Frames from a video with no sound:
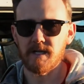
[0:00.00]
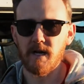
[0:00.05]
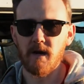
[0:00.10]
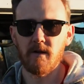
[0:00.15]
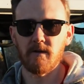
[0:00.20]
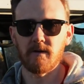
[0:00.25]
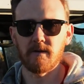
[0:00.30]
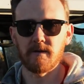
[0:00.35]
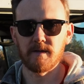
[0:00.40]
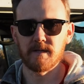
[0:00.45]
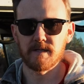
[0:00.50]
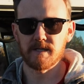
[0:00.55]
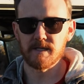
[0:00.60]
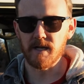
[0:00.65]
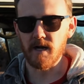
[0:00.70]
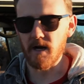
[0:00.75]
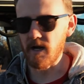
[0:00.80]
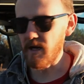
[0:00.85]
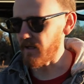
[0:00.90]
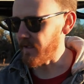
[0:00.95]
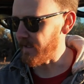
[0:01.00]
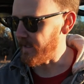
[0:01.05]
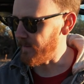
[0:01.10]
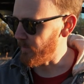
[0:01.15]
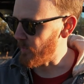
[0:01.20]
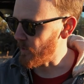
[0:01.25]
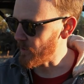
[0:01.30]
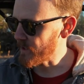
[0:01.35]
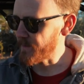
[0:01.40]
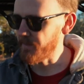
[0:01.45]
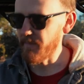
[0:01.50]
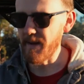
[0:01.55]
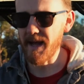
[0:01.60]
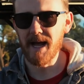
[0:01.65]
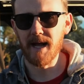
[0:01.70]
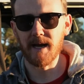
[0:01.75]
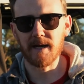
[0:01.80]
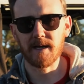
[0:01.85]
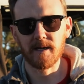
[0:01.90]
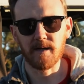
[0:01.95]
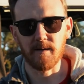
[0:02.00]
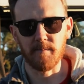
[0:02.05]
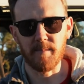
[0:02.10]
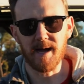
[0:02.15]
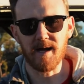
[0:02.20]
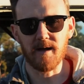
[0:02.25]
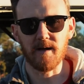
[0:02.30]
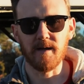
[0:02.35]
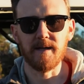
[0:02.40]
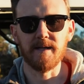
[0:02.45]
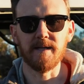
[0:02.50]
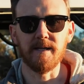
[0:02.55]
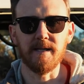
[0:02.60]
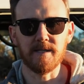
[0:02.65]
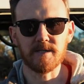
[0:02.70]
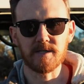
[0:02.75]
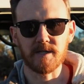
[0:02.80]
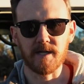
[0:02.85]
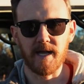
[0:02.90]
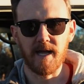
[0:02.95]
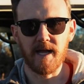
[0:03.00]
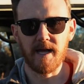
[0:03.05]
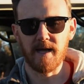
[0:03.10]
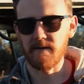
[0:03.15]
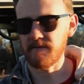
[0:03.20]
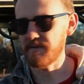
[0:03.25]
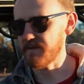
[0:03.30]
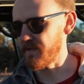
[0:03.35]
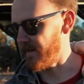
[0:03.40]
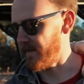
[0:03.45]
taller than stock and pushed back about 1.5 inches. So